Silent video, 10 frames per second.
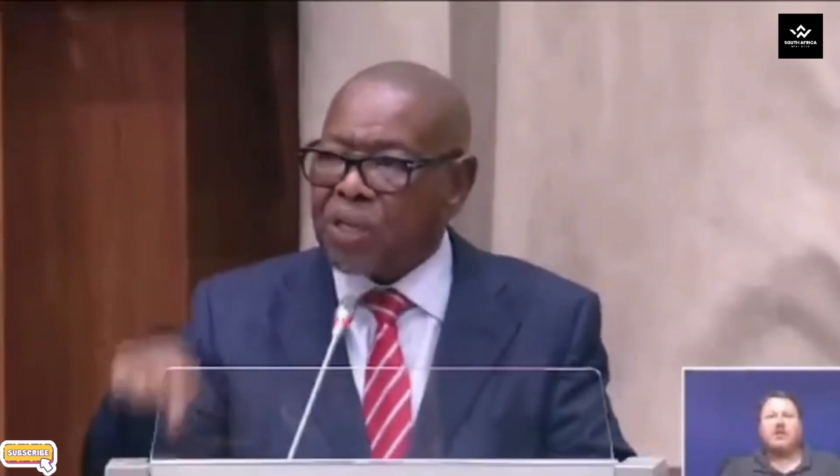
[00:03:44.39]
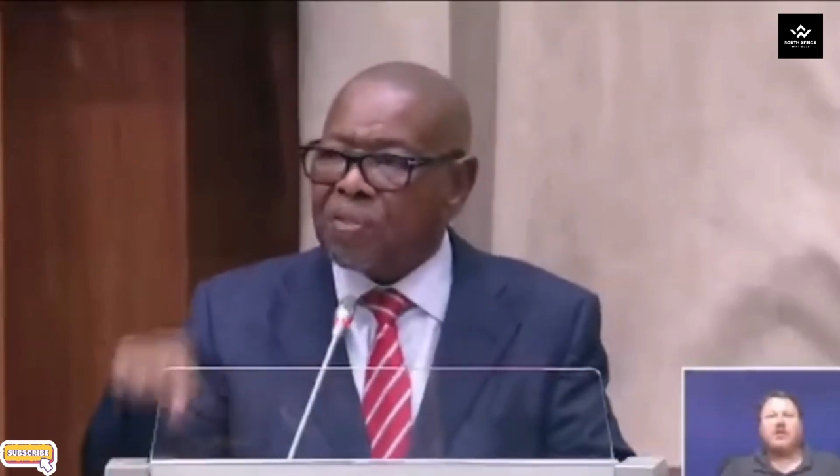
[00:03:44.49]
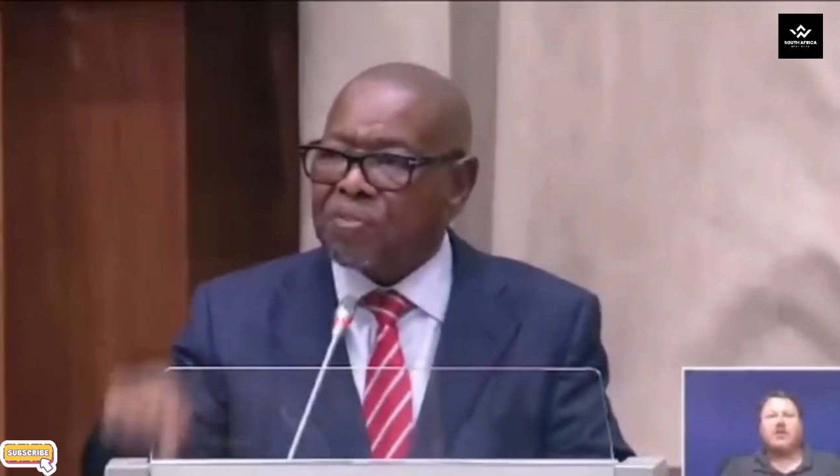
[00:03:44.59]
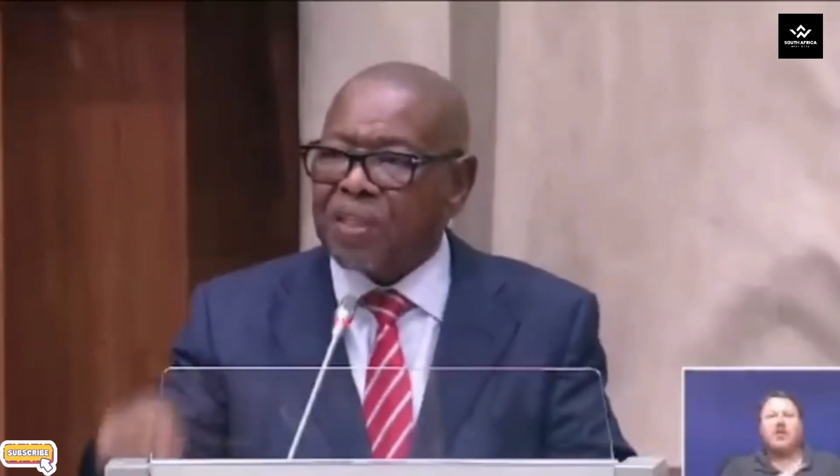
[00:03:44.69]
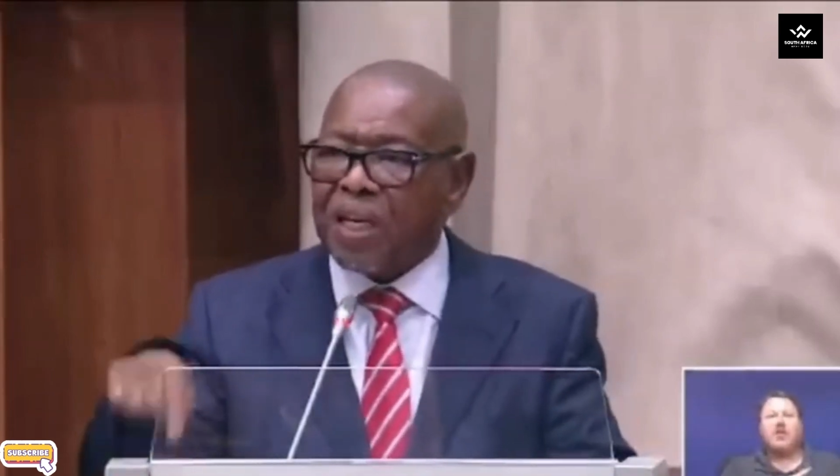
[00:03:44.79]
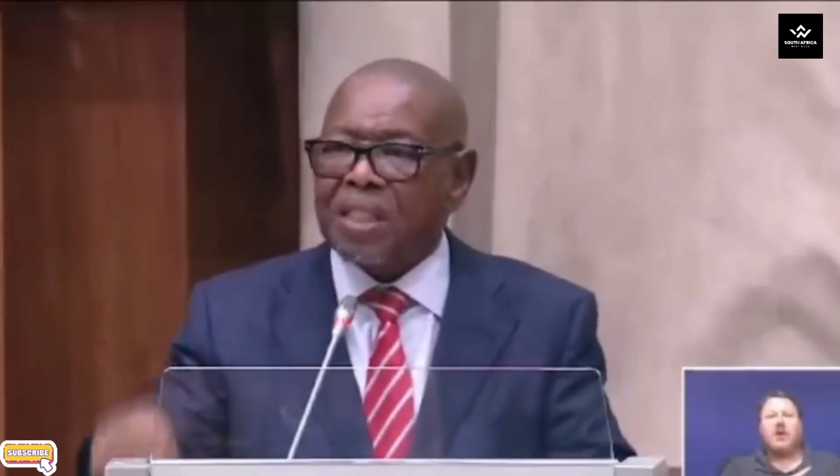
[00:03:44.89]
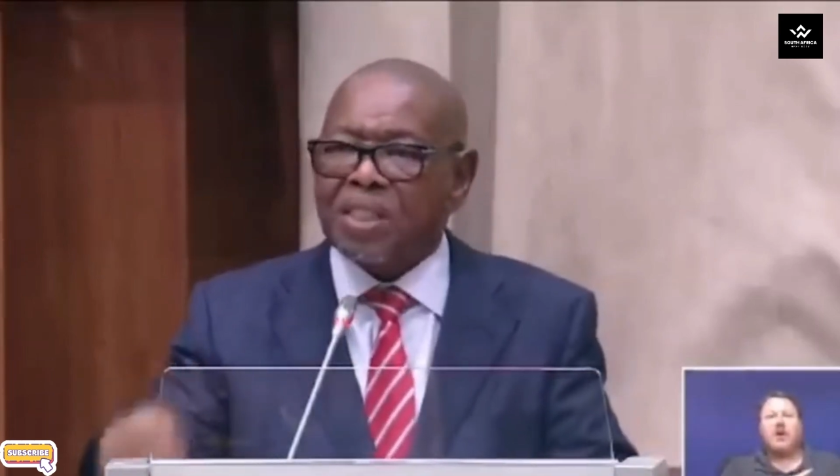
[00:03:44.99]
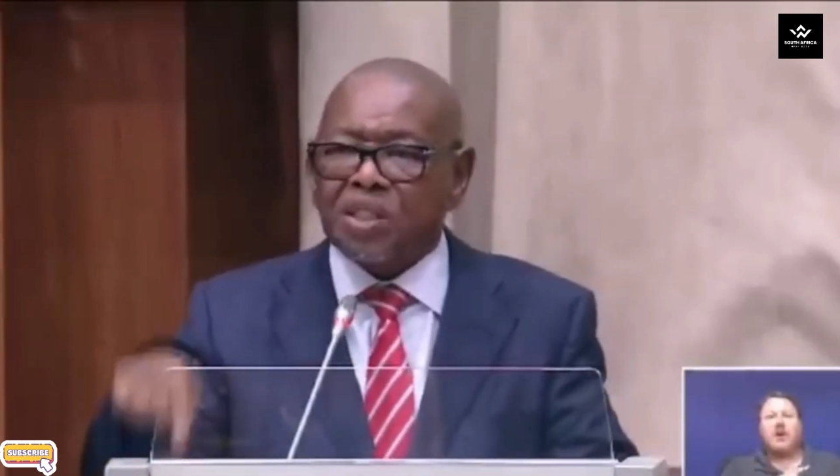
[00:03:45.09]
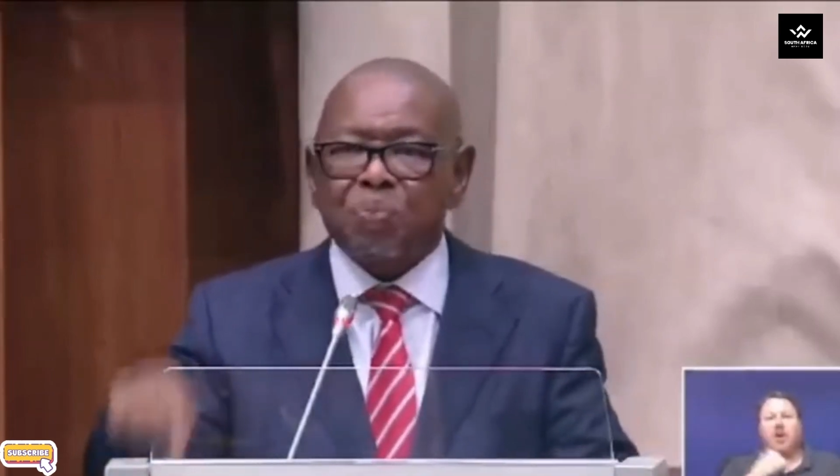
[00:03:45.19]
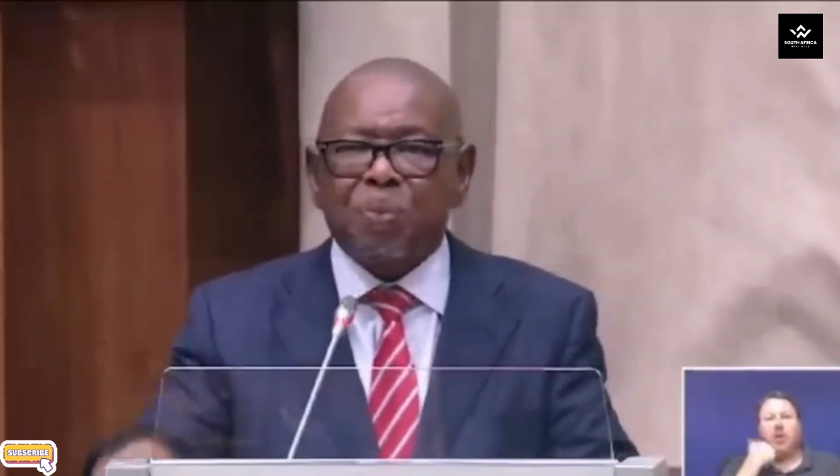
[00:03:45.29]

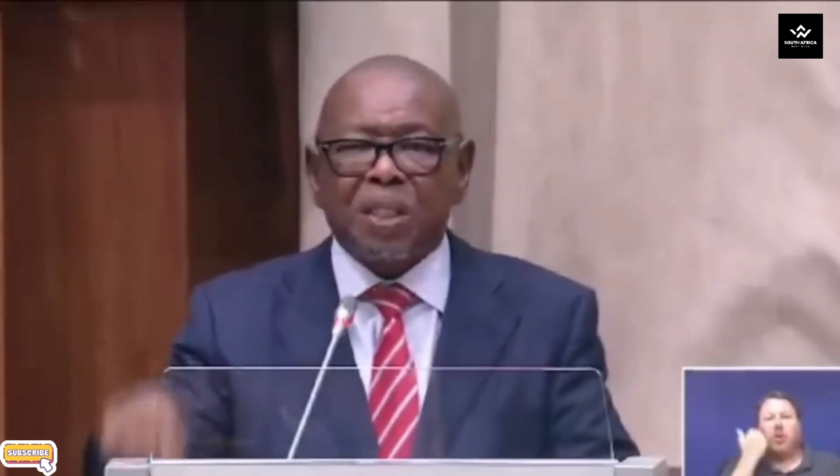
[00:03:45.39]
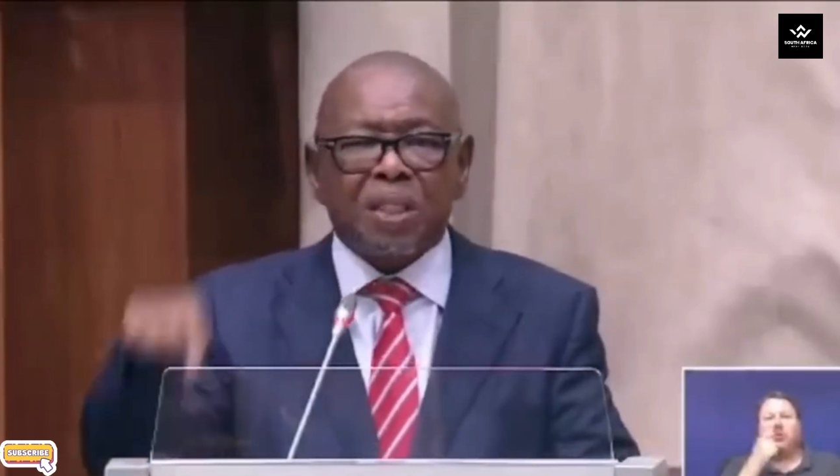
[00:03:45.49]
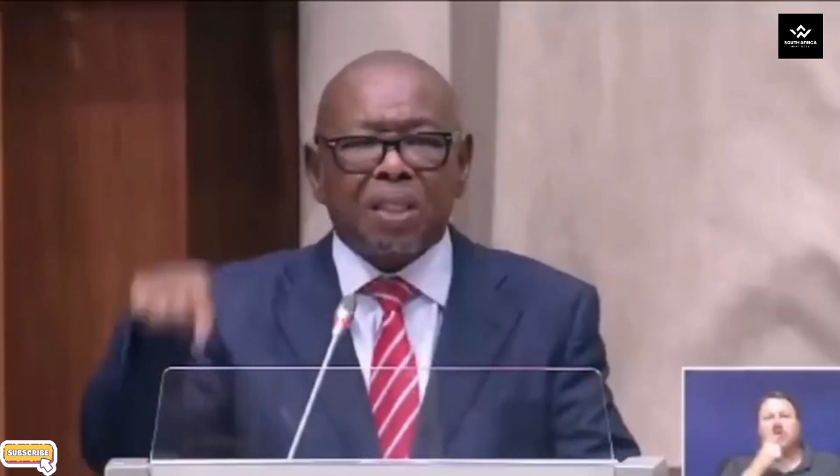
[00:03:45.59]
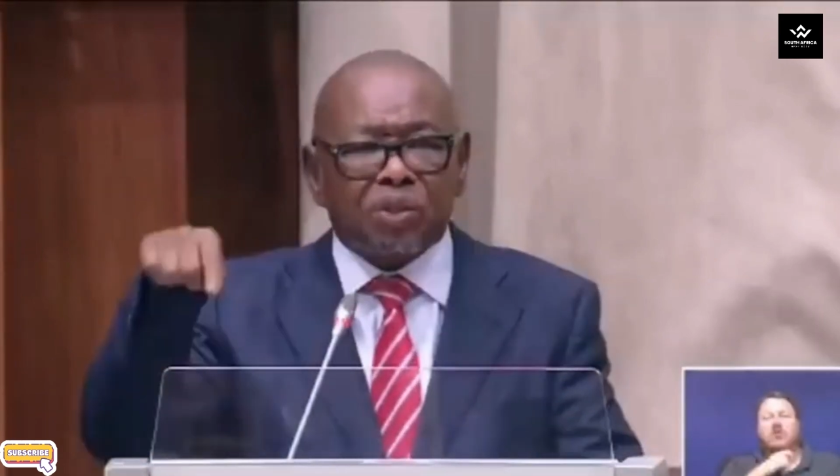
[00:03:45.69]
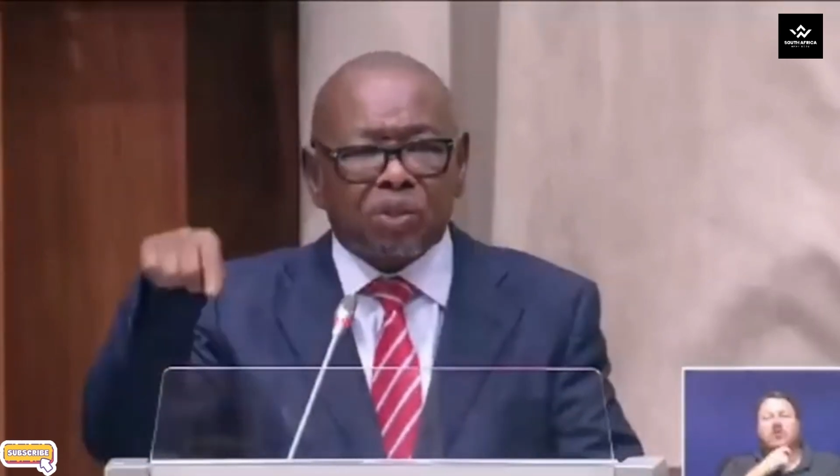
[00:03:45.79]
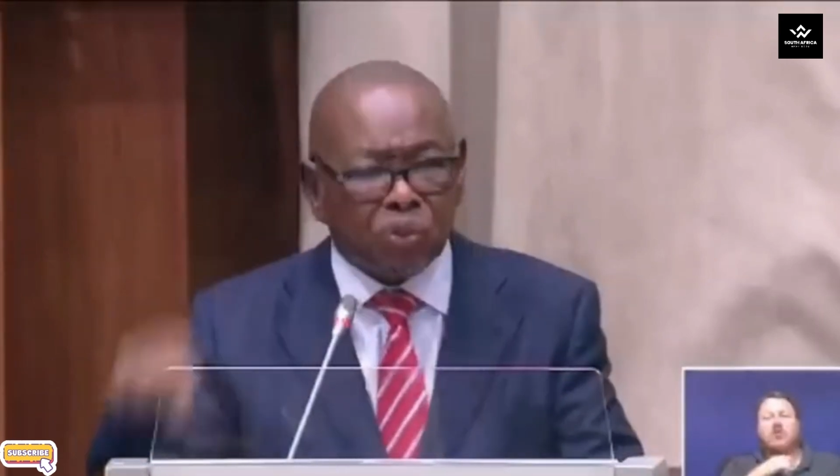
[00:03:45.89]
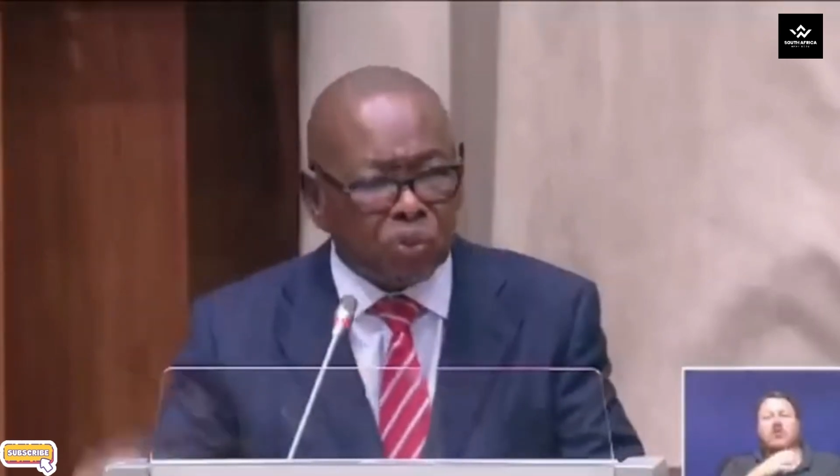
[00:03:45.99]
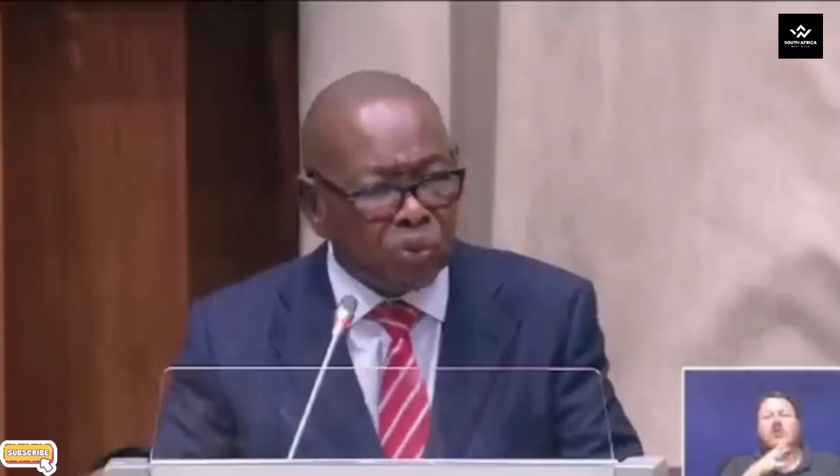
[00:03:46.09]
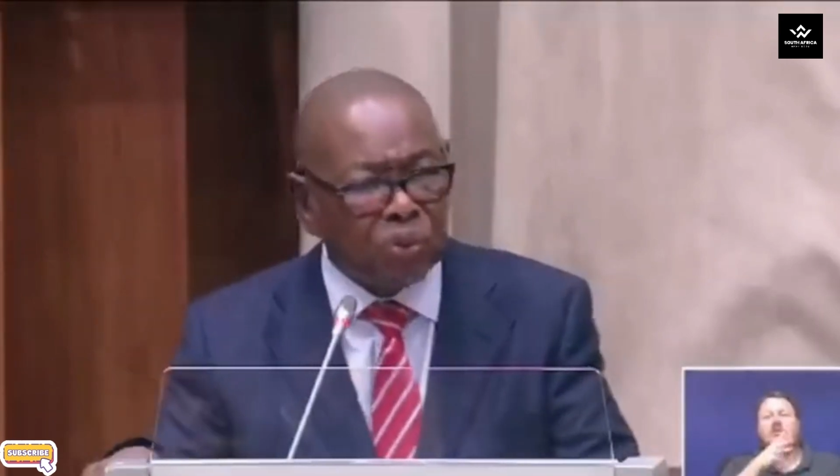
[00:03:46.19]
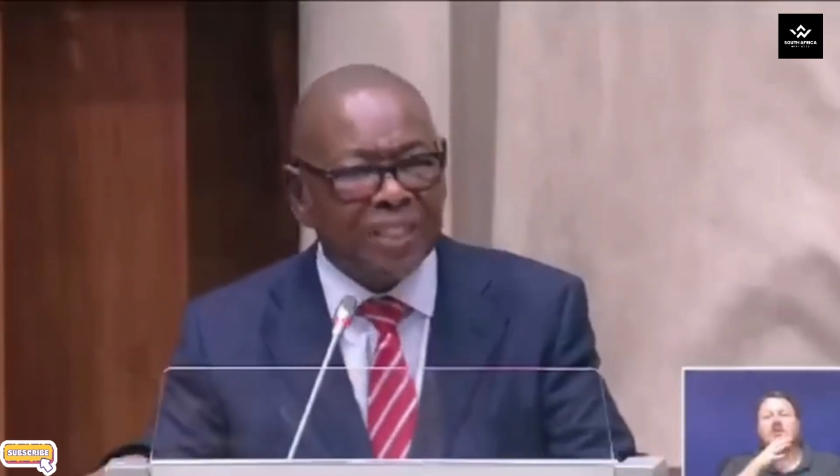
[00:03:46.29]
Afrikaans-speaking
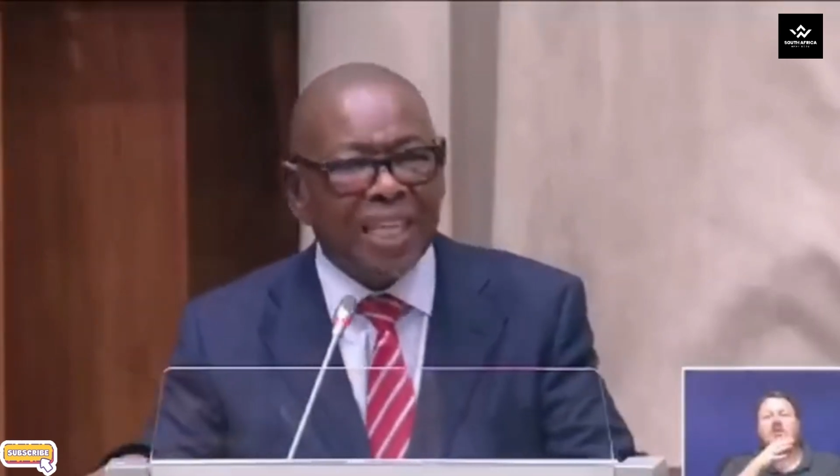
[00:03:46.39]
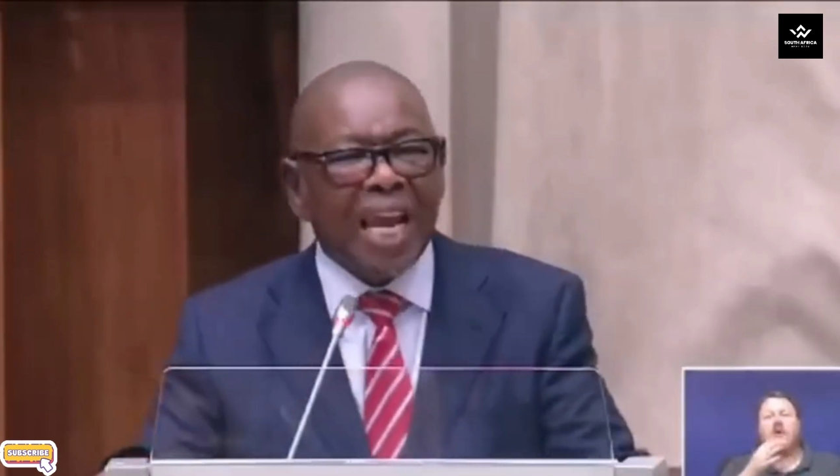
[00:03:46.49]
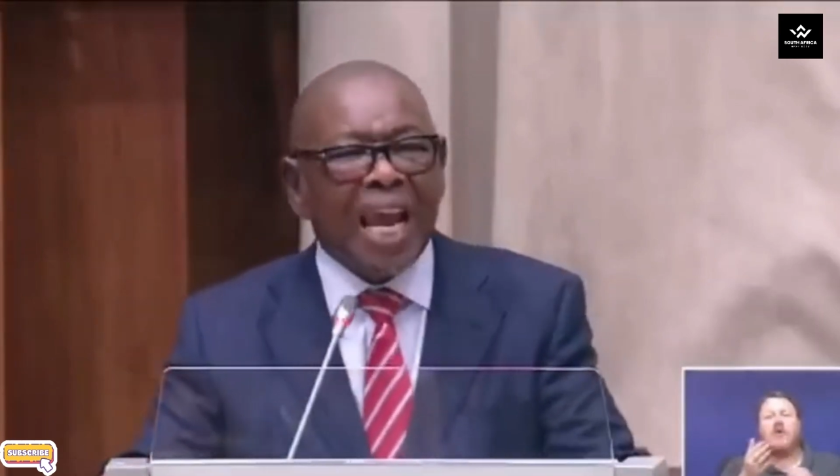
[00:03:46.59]
schools